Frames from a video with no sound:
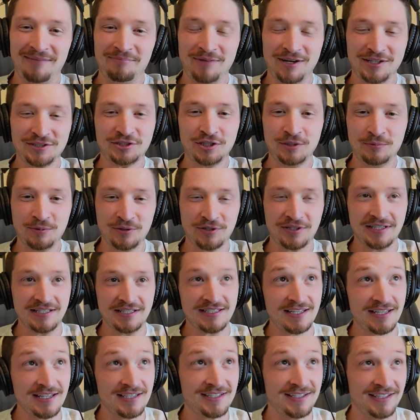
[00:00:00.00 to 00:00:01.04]
not super
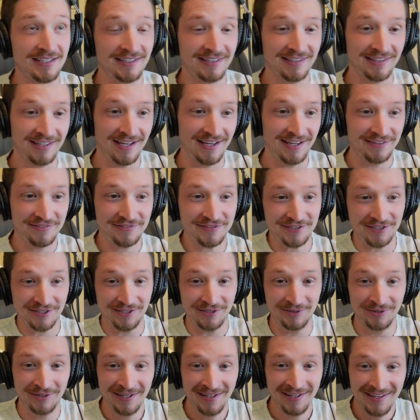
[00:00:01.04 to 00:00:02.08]
consistent in life,
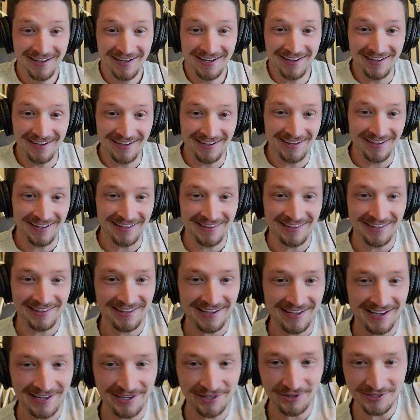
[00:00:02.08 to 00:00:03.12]
so I
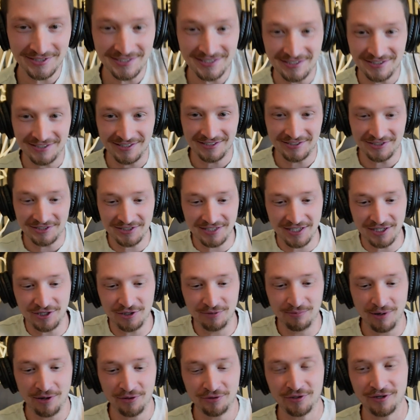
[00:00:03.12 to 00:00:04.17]
know this is going to just take
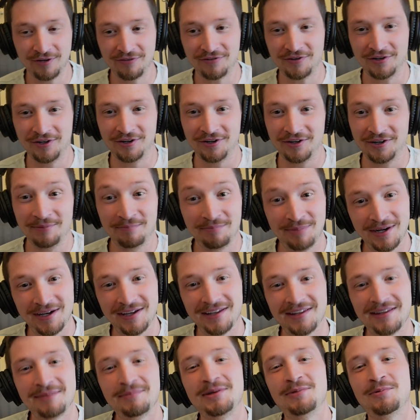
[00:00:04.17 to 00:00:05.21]
you both off guard.
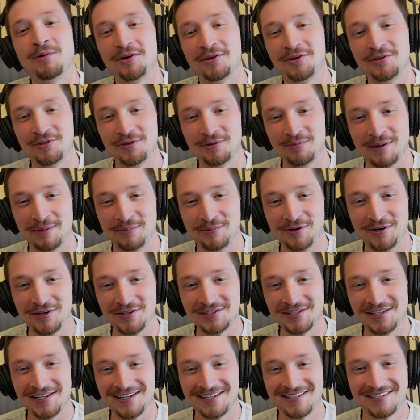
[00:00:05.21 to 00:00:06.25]
But let me walk you through my
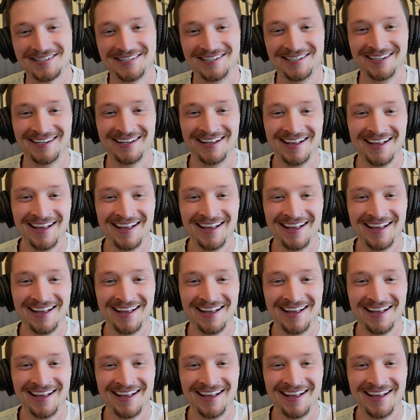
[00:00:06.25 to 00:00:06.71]
process.